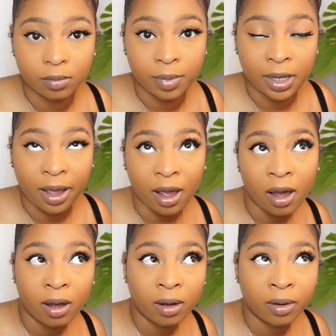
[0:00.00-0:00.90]
be like,
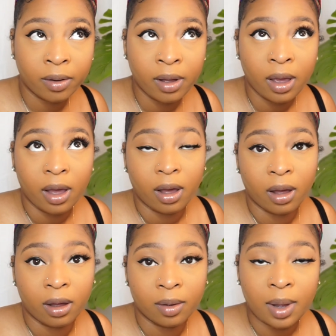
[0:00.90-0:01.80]
oh,
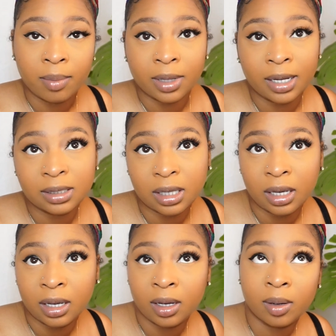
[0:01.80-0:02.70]
I'm light
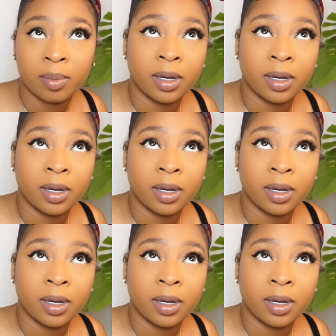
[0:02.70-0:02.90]
skinned,